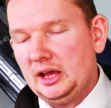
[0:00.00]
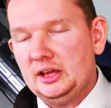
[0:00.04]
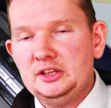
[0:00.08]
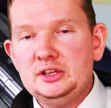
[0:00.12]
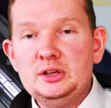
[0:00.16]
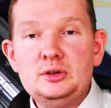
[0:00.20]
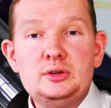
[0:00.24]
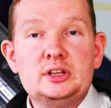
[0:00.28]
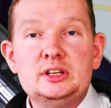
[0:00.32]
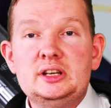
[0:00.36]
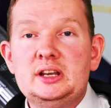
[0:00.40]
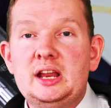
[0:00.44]

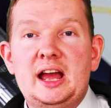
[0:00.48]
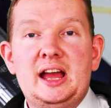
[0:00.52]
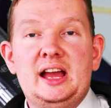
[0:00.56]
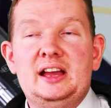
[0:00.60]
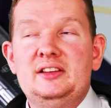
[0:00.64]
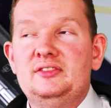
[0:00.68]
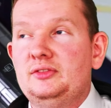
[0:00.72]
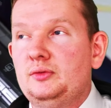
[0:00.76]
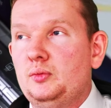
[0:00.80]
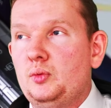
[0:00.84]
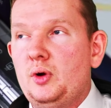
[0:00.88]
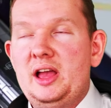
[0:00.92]
You can
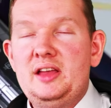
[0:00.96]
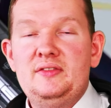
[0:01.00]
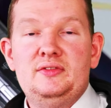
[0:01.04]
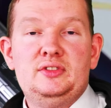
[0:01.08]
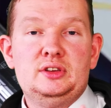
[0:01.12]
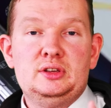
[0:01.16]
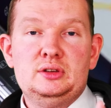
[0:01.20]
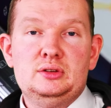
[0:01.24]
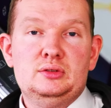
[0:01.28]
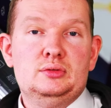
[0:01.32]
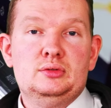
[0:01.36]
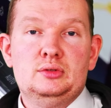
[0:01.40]
have
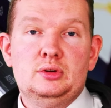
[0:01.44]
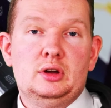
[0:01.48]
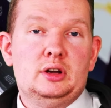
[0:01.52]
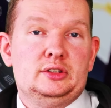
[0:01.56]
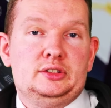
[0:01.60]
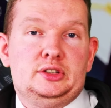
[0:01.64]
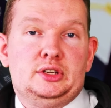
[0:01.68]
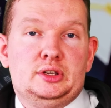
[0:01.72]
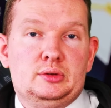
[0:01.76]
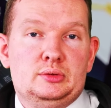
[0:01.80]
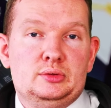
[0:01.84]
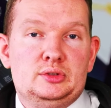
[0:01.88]
whatever you
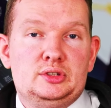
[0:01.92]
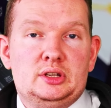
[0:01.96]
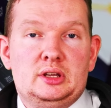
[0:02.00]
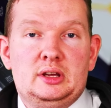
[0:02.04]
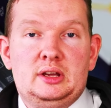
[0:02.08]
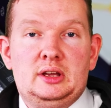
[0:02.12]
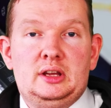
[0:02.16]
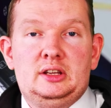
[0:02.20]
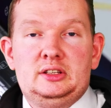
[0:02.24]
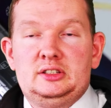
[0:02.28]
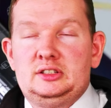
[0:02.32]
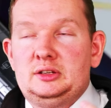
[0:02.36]
use
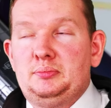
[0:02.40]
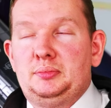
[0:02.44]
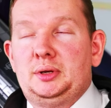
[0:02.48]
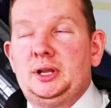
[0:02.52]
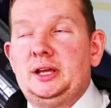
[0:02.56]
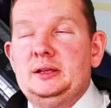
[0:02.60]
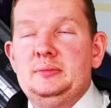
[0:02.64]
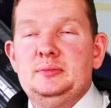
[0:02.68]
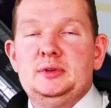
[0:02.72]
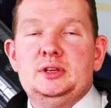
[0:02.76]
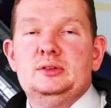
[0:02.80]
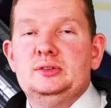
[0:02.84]
to
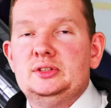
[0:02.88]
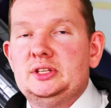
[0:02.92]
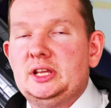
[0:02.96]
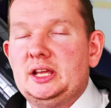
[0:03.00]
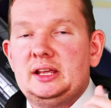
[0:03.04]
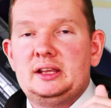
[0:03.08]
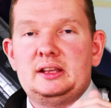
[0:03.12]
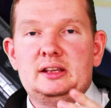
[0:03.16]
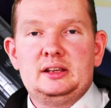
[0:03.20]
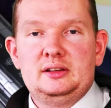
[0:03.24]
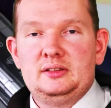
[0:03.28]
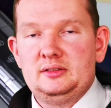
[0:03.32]
play
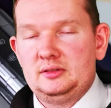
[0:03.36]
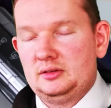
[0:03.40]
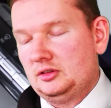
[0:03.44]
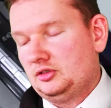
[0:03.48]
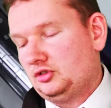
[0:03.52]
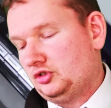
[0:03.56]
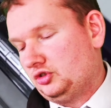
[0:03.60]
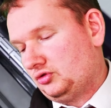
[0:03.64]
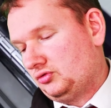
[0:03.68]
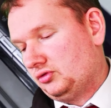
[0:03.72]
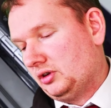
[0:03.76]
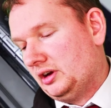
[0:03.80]
music
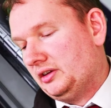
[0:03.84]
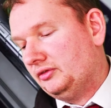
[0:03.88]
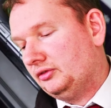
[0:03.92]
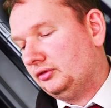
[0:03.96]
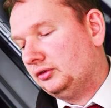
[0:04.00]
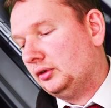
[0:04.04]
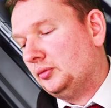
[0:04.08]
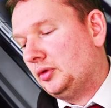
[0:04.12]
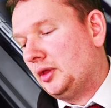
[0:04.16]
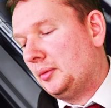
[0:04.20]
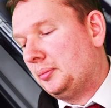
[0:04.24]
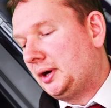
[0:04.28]
straight
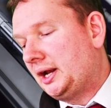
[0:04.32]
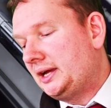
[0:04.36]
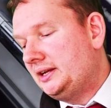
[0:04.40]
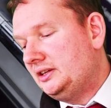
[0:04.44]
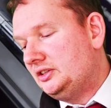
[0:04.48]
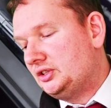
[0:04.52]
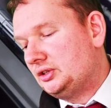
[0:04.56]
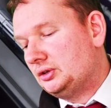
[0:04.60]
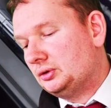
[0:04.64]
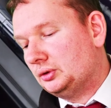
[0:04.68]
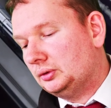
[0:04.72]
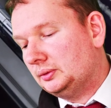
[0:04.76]
from the Play
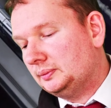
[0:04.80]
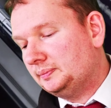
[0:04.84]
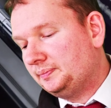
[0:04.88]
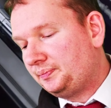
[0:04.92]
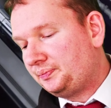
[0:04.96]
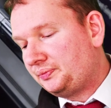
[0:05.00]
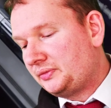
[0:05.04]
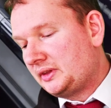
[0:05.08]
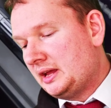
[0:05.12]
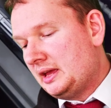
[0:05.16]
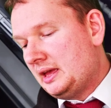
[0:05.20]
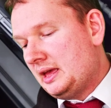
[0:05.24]
Store.
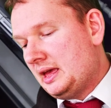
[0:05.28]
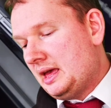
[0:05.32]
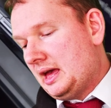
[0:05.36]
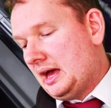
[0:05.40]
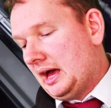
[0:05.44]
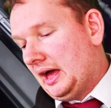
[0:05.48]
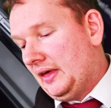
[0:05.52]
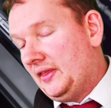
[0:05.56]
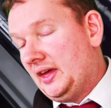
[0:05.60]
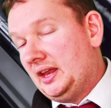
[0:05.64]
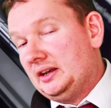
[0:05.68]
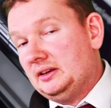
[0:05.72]

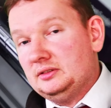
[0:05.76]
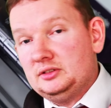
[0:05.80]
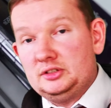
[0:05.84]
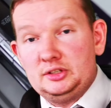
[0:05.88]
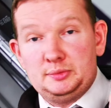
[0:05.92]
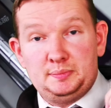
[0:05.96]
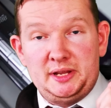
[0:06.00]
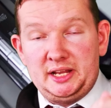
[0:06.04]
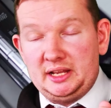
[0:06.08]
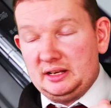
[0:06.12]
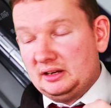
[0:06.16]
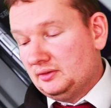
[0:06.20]
And then
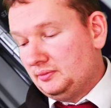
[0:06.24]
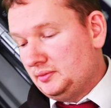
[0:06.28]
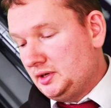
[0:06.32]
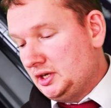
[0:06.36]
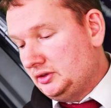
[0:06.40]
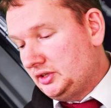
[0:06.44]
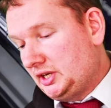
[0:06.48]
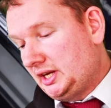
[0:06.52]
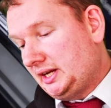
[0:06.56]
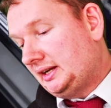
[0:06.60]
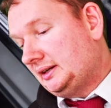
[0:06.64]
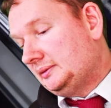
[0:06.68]
speaking of
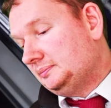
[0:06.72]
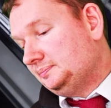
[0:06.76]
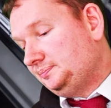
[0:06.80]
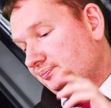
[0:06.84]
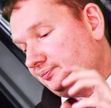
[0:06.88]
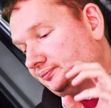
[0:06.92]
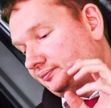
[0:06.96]
music,